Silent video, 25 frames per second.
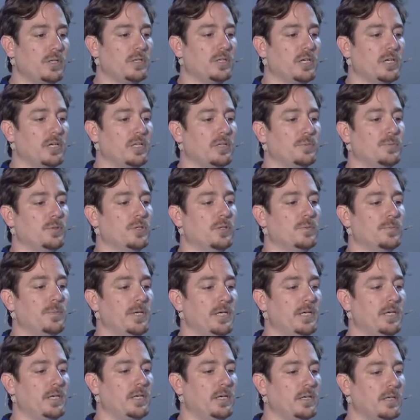relocatable,
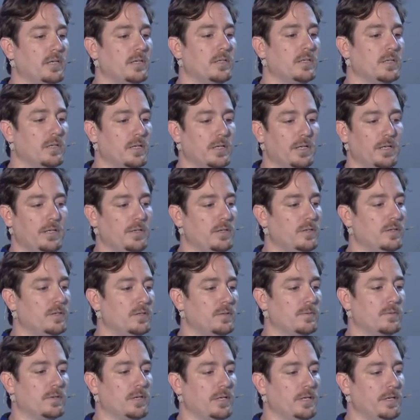making
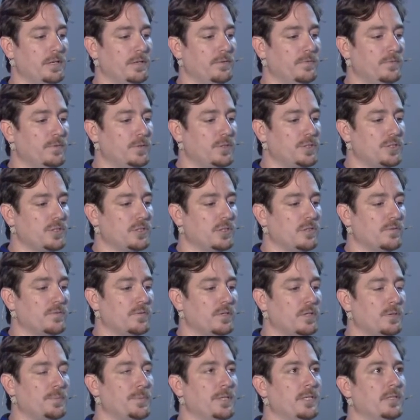your uh, virtual
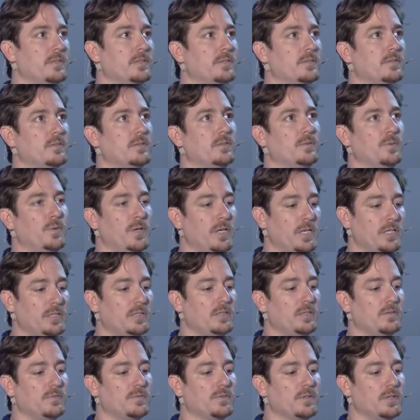environment
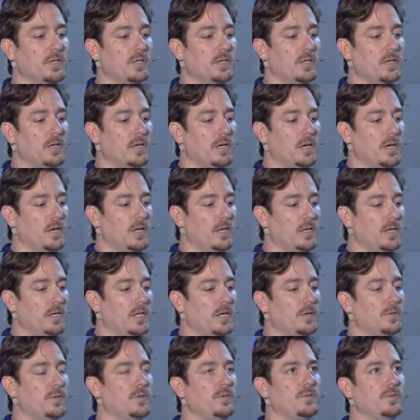relative and
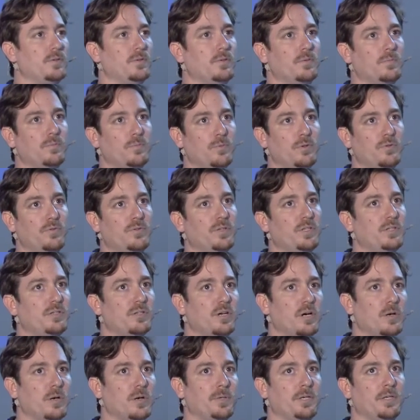allow you to move
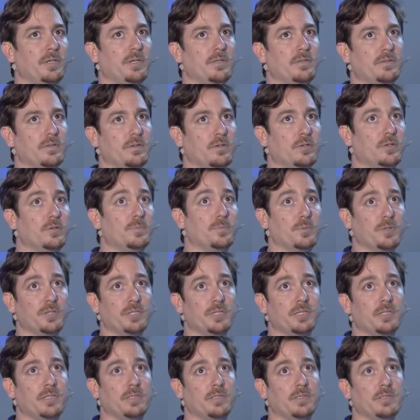it, copy it, or
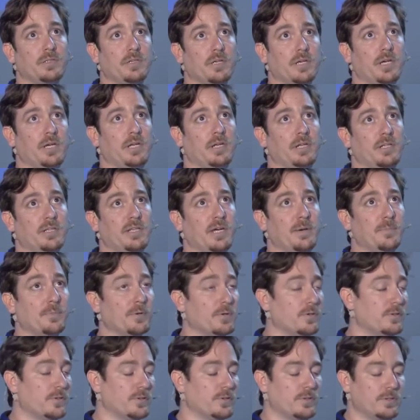put it in a
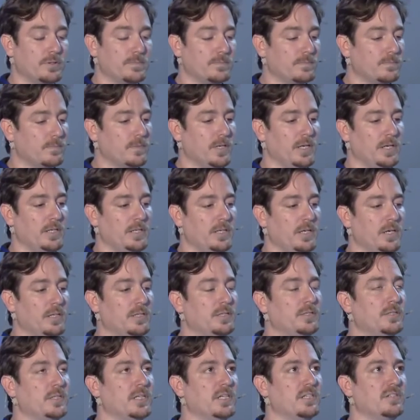deb or any
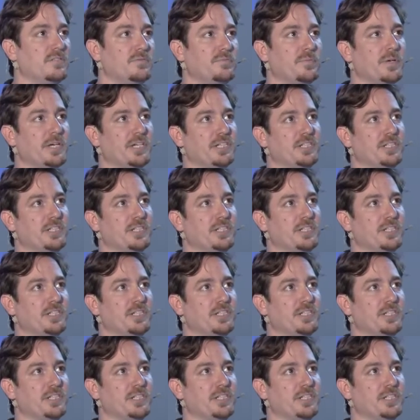other native